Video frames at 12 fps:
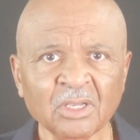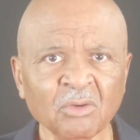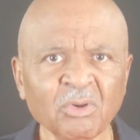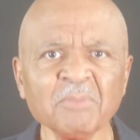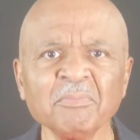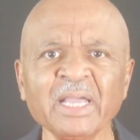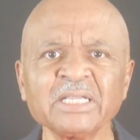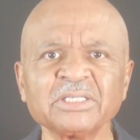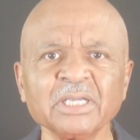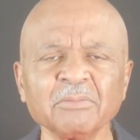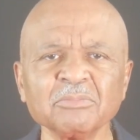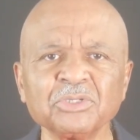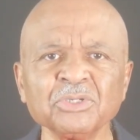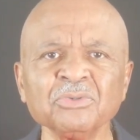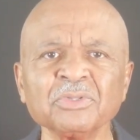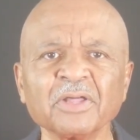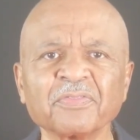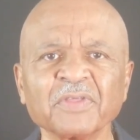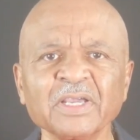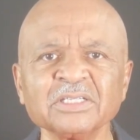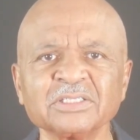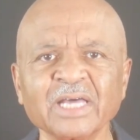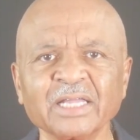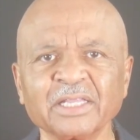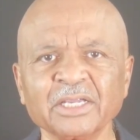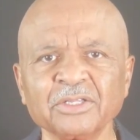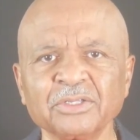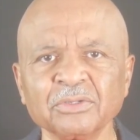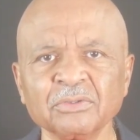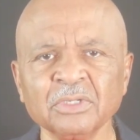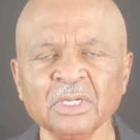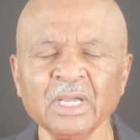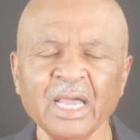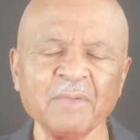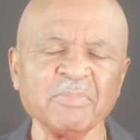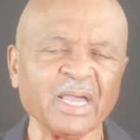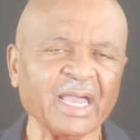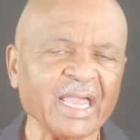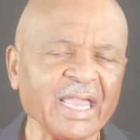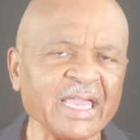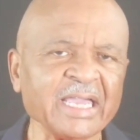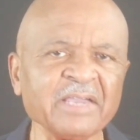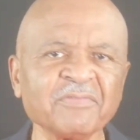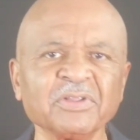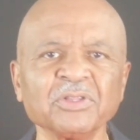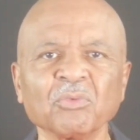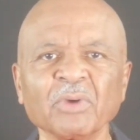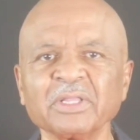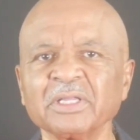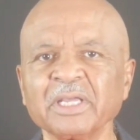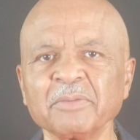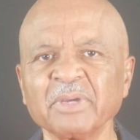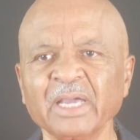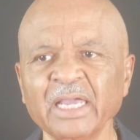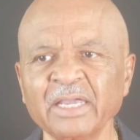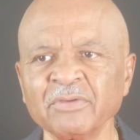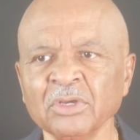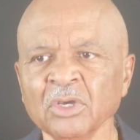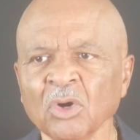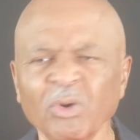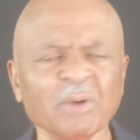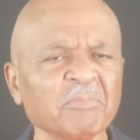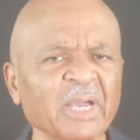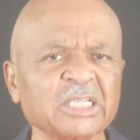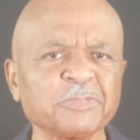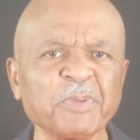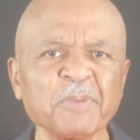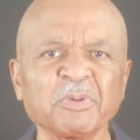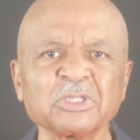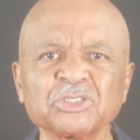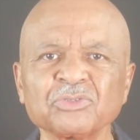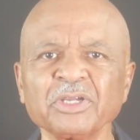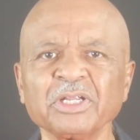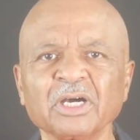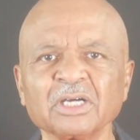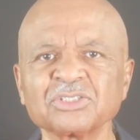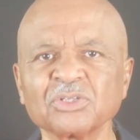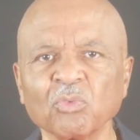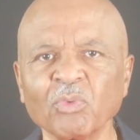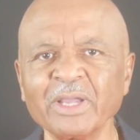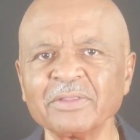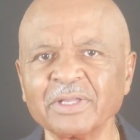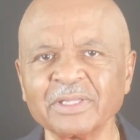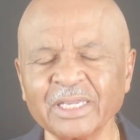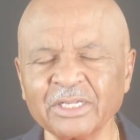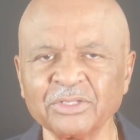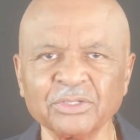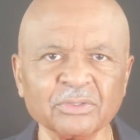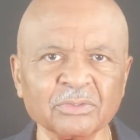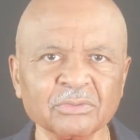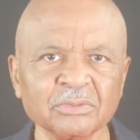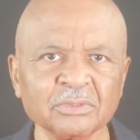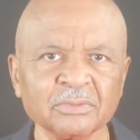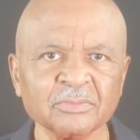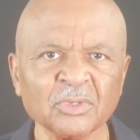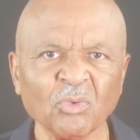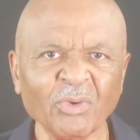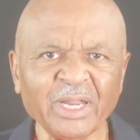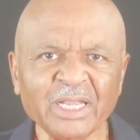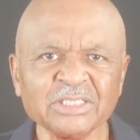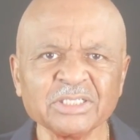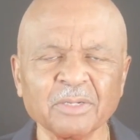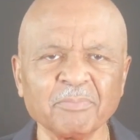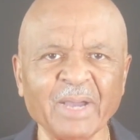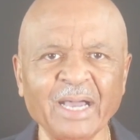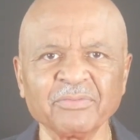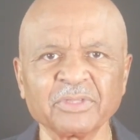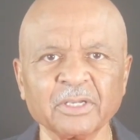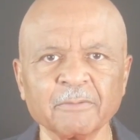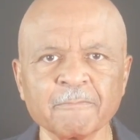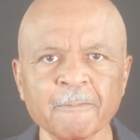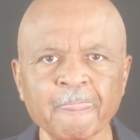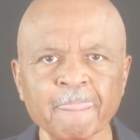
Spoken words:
What makes them do the things that they do and behave in the way that they behave? What makes people treat us the way that they do? What is it about them?